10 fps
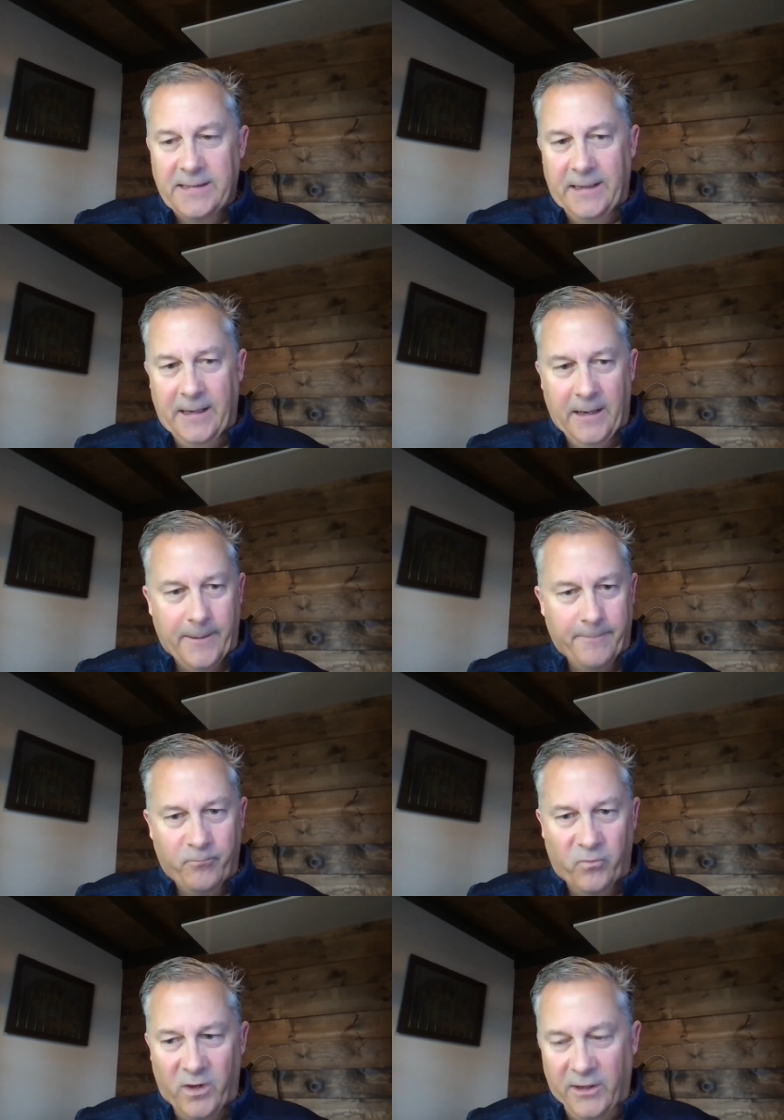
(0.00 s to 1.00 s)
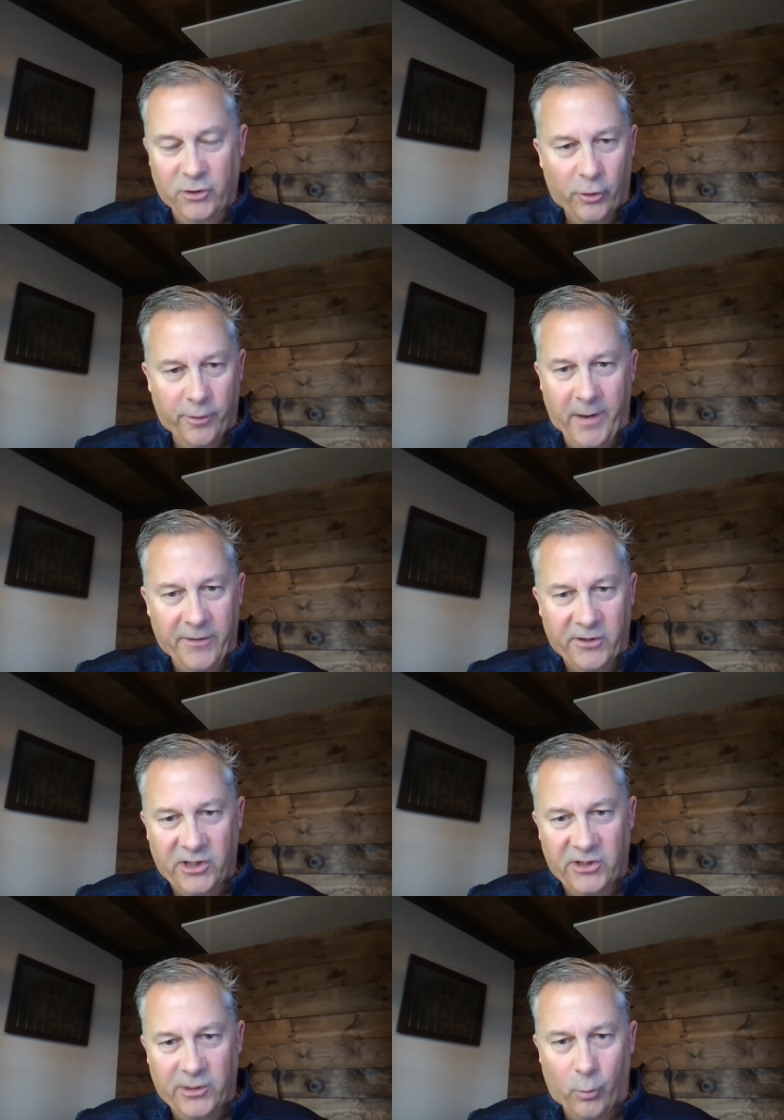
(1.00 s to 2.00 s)
I show them how the
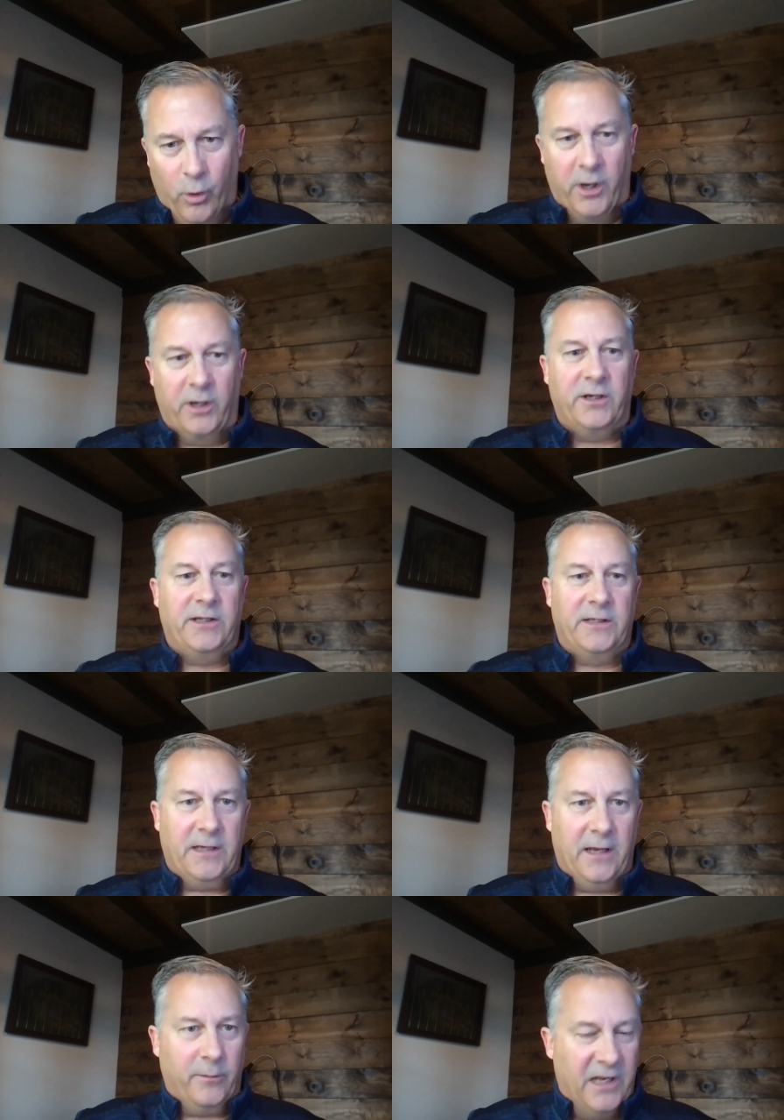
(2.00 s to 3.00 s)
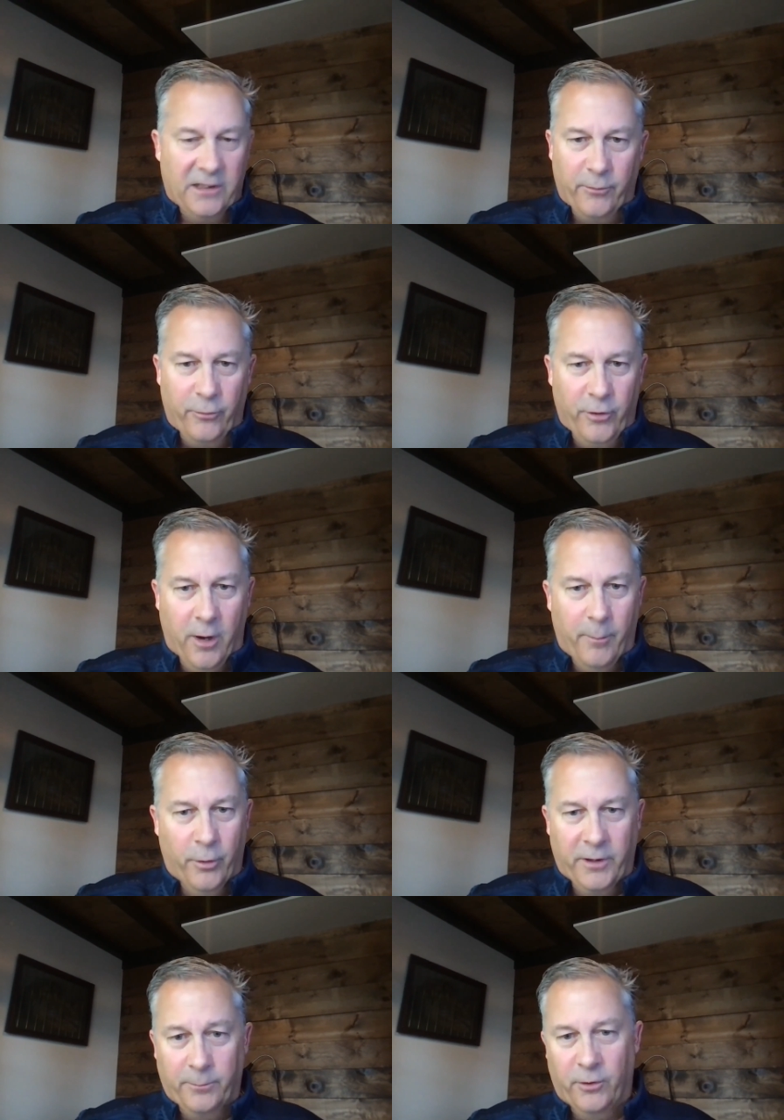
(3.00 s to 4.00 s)
system works. Take them through the
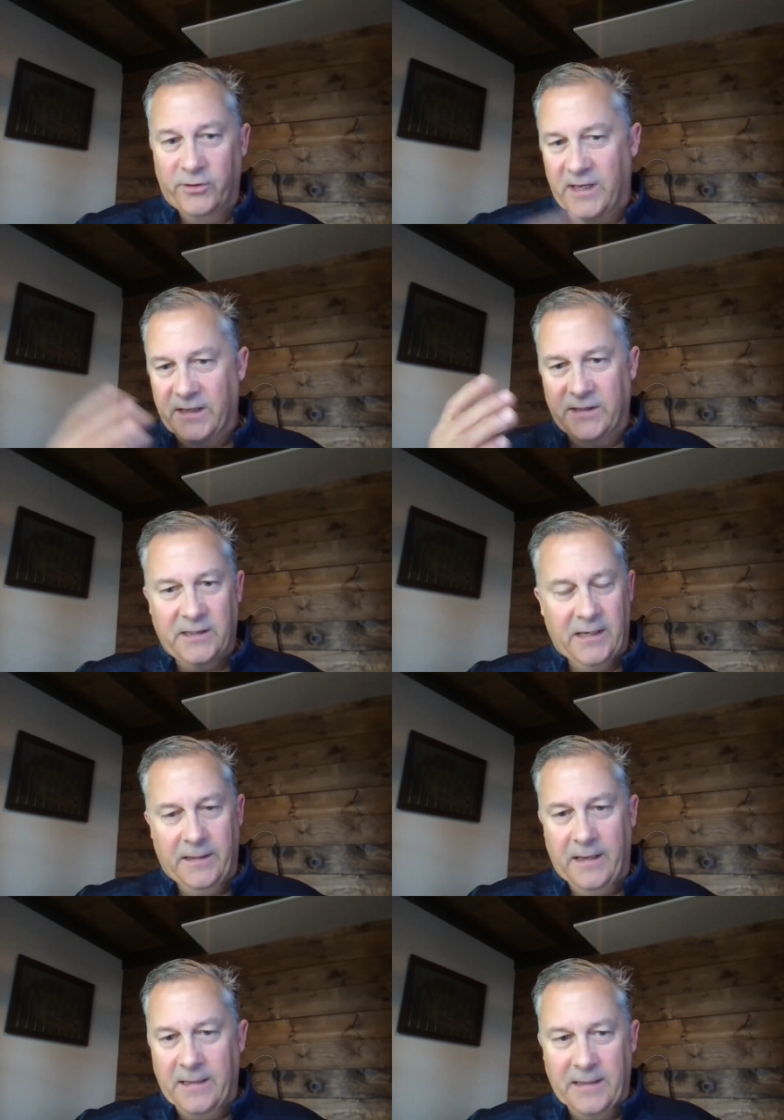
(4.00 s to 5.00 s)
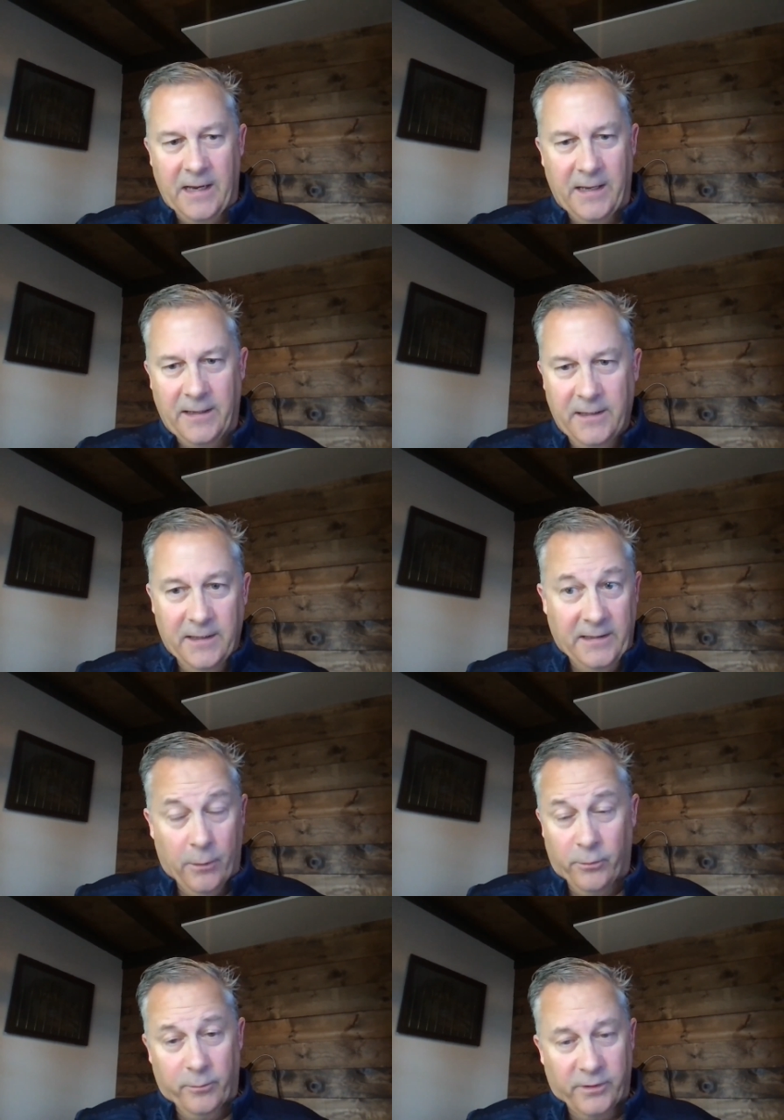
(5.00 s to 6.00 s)
onboarding process, and then
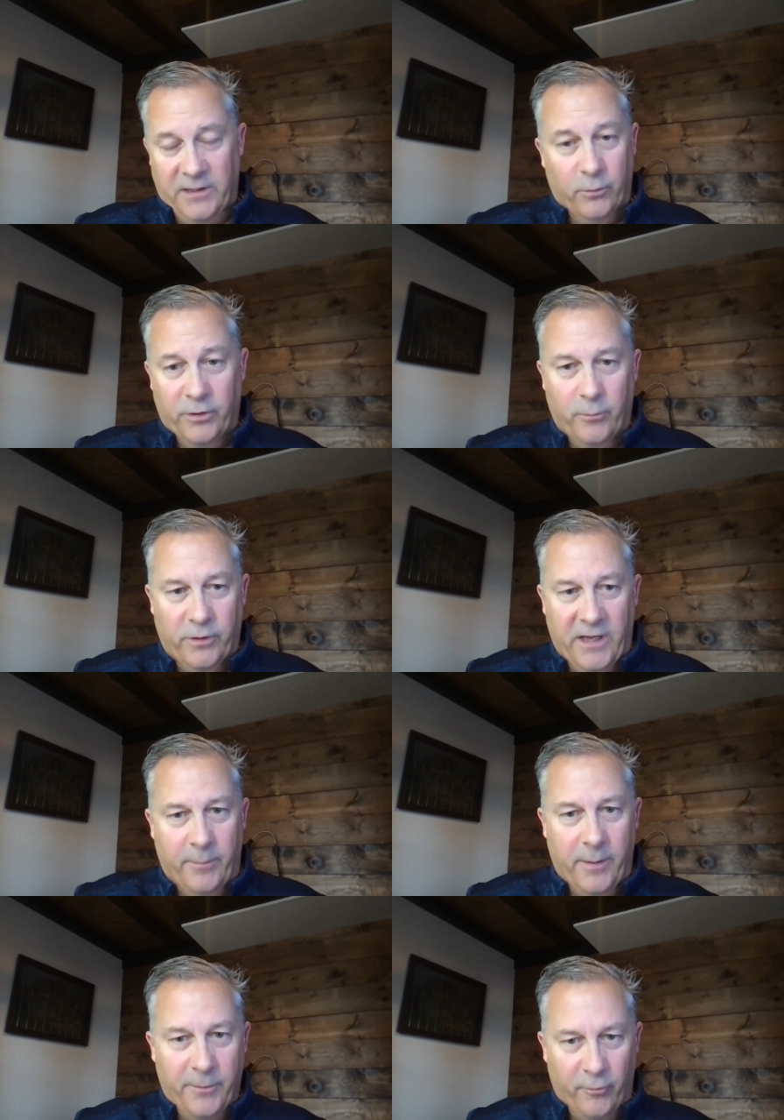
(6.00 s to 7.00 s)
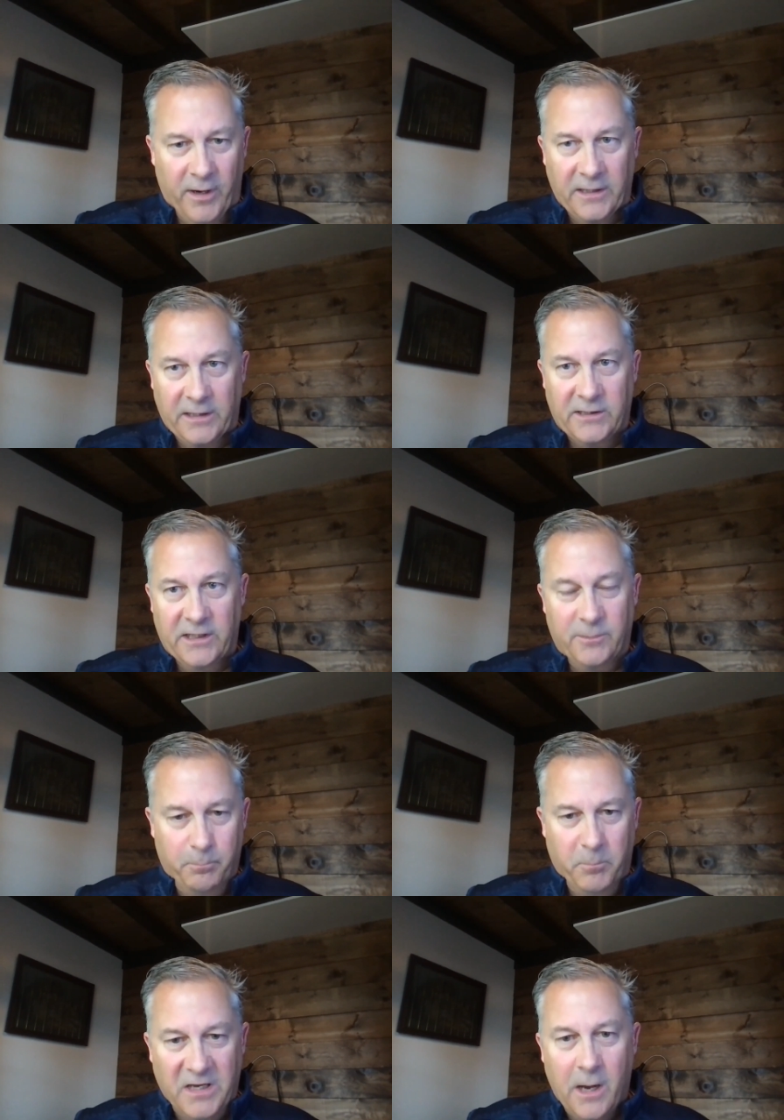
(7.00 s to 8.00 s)
yeah, we'll get them up and running. It's
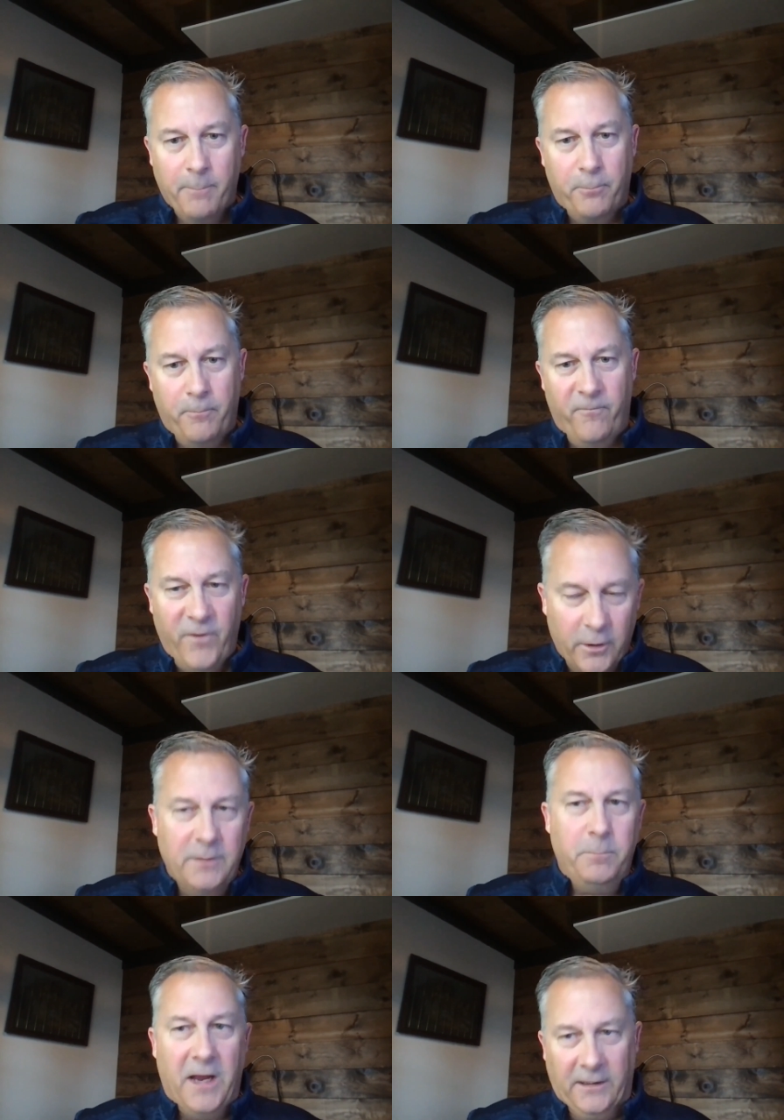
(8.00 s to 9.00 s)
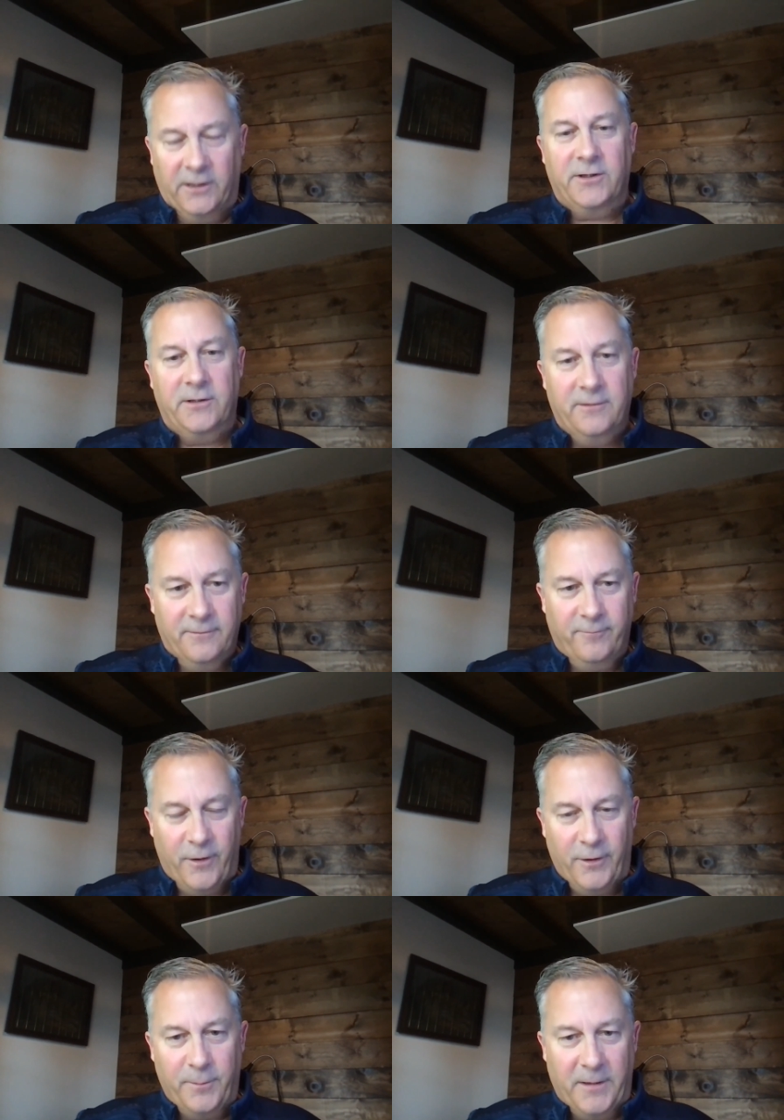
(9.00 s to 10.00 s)
become fairly painless,
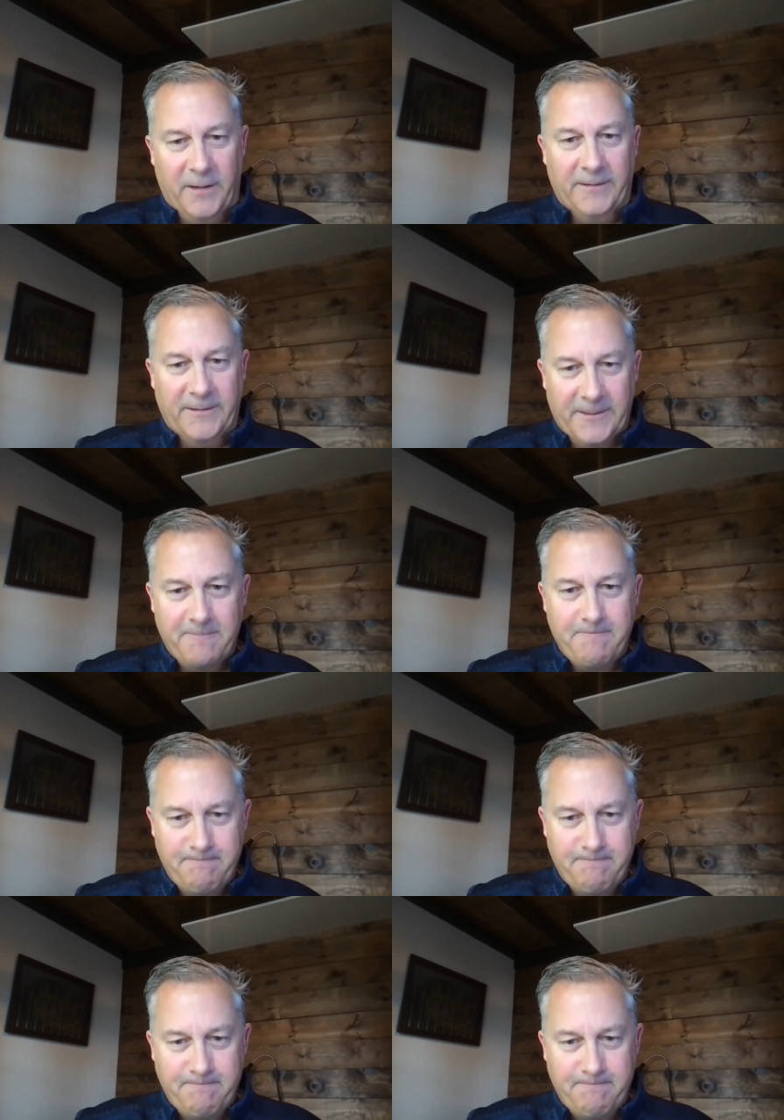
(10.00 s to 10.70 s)
fairly painless.